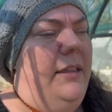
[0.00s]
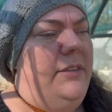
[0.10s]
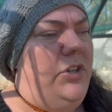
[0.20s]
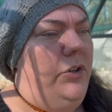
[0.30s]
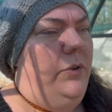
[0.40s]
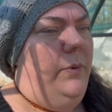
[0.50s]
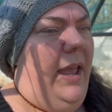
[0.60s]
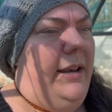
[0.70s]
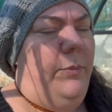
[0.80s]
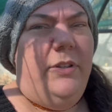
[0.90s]

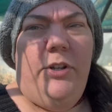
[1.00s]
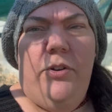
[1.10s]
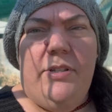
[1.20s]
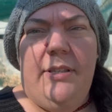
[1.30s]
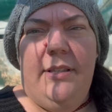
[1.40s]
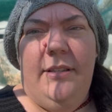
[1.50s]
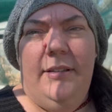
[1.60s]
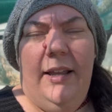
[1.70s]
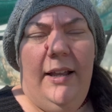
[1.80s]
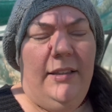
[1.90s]
and use
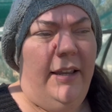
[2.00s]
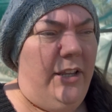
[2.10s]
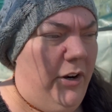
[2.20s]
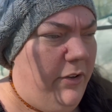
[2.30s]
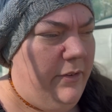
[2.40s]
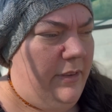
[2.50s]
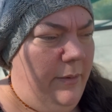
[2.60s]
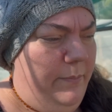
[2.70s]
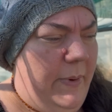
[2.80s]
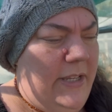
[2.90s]
the
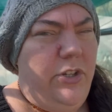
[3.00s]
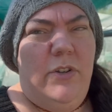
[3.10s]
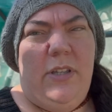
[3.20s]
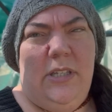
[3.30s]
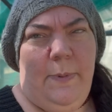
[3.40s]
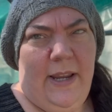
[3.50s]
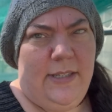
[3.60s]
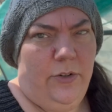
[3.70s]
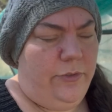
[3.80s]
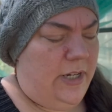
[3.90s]
best use of the space
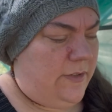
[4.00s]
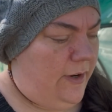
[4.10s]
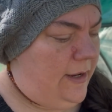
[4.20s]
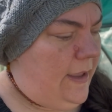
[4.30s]
and all the rest of it.